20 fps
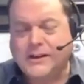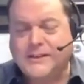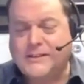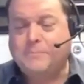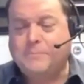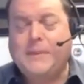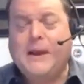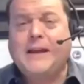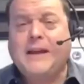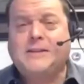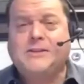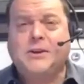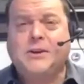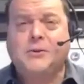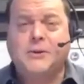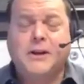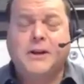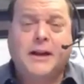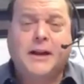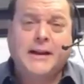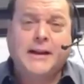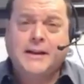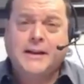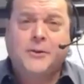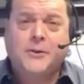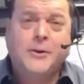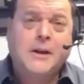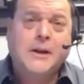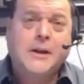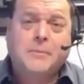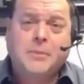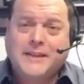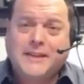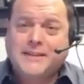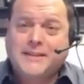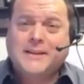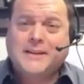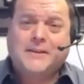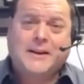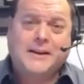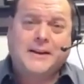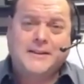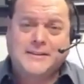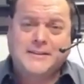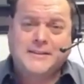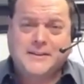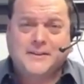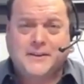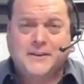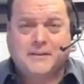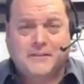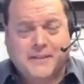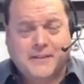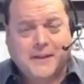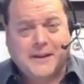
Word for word: It's a bad joke, I know, but that's how I got to start everything